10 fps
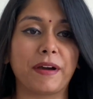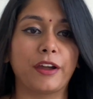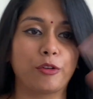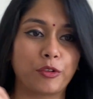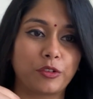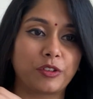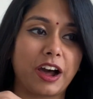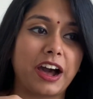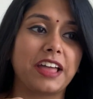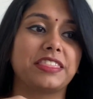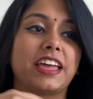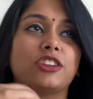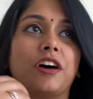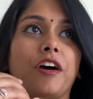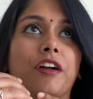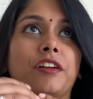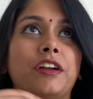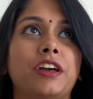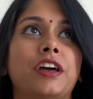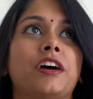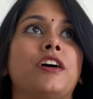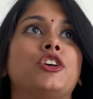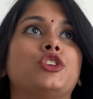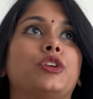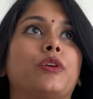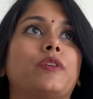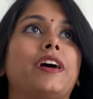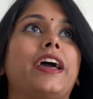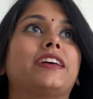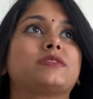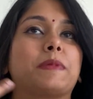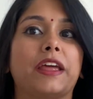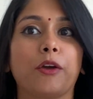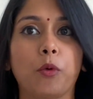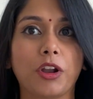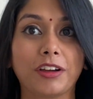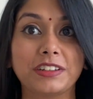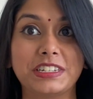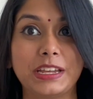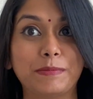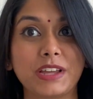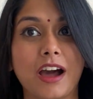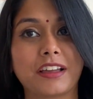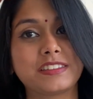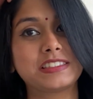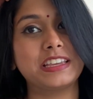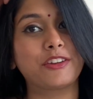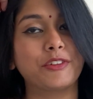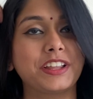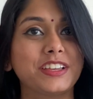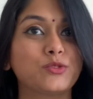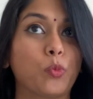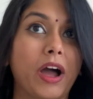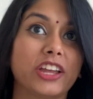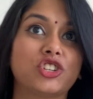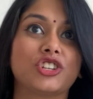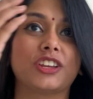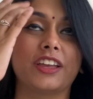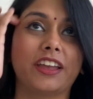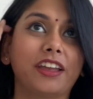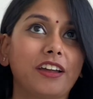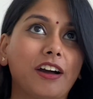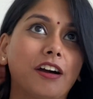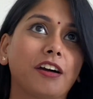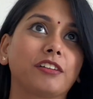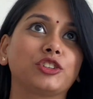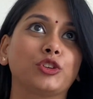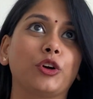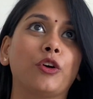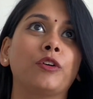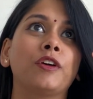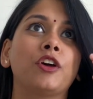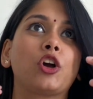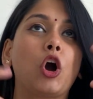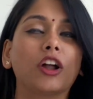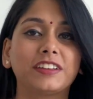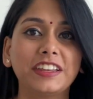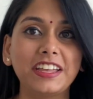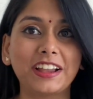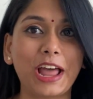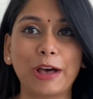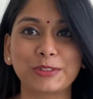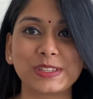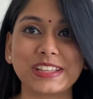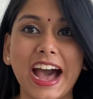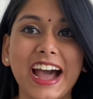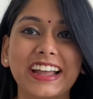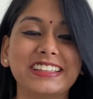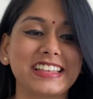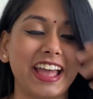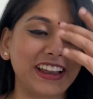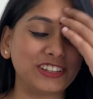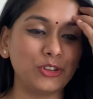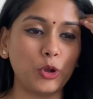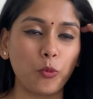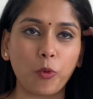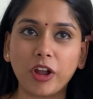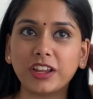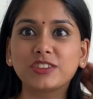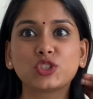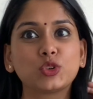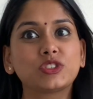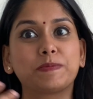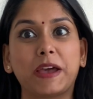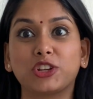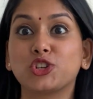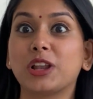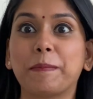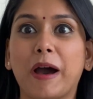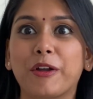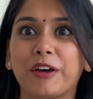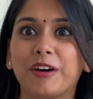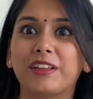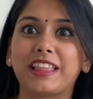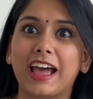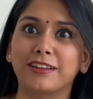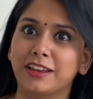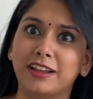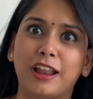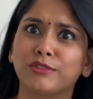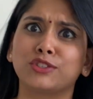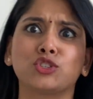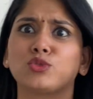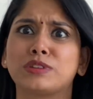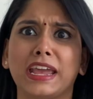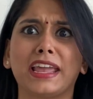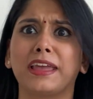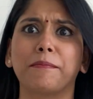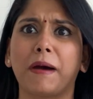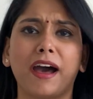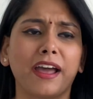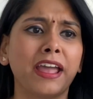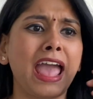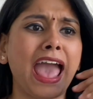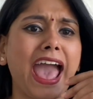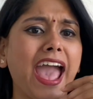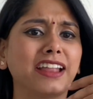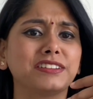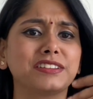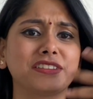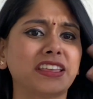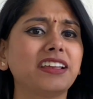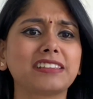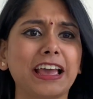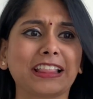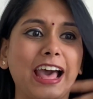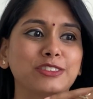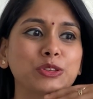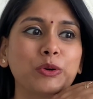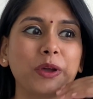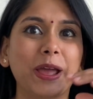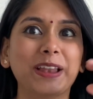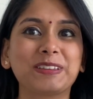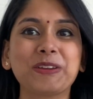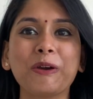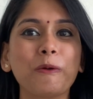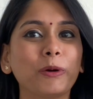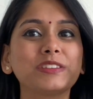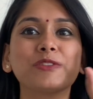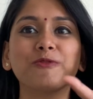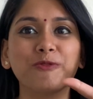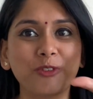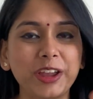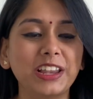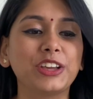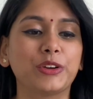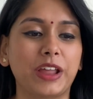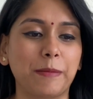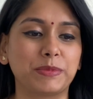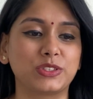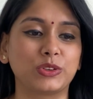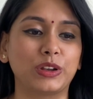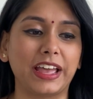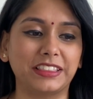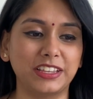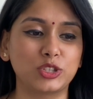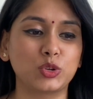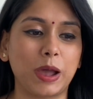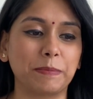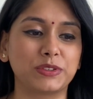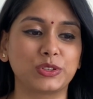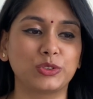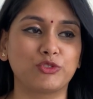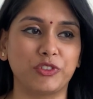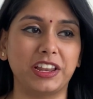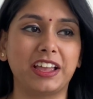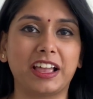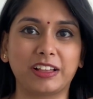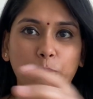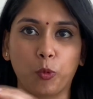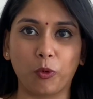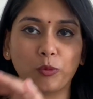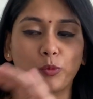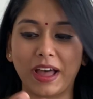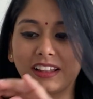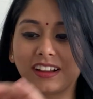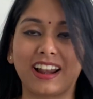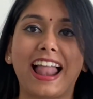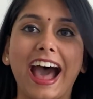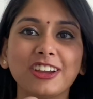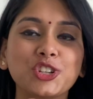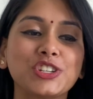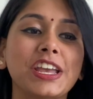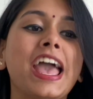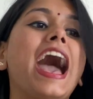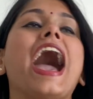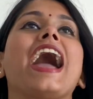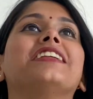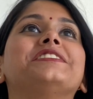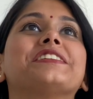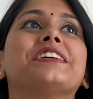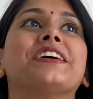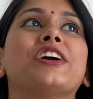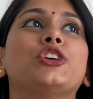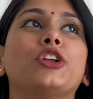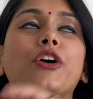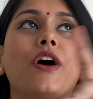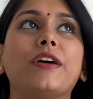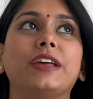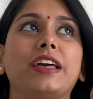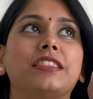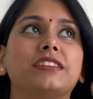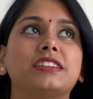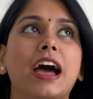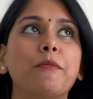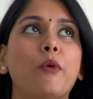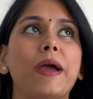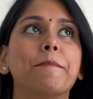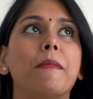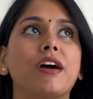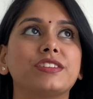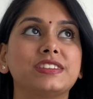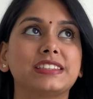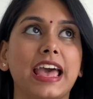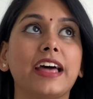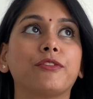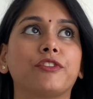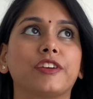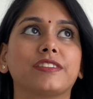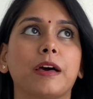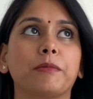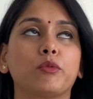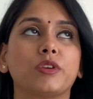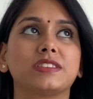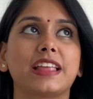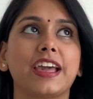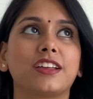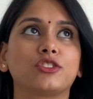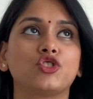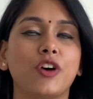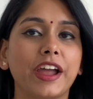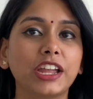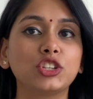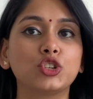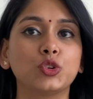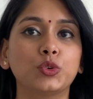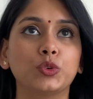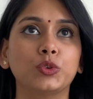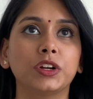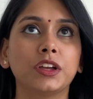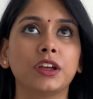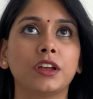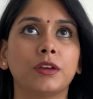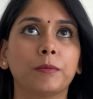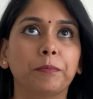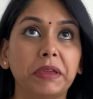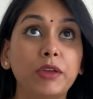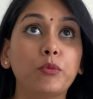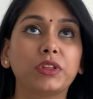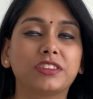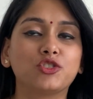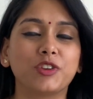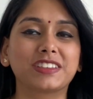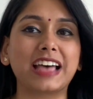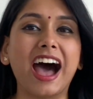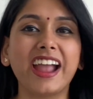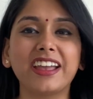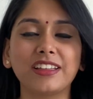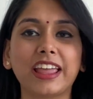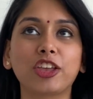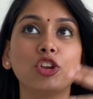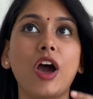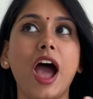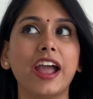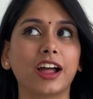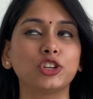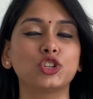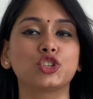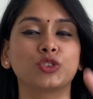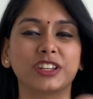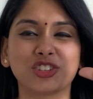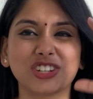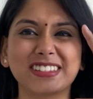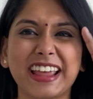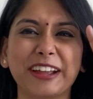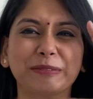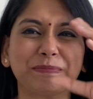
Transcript: by Aurora, and then her, you know, explaining what her deep, darkest secret is, why she, you know, caught Niklaus's eyes, and, you know, what is so special about her that Niklaus is so taken by, and things like that. So it was a really good episode. Like, these two episodes really well clashed. And, you know, at the time where Marcel, for example, was, like, trying to be with the tricks, I understood. It's just, like,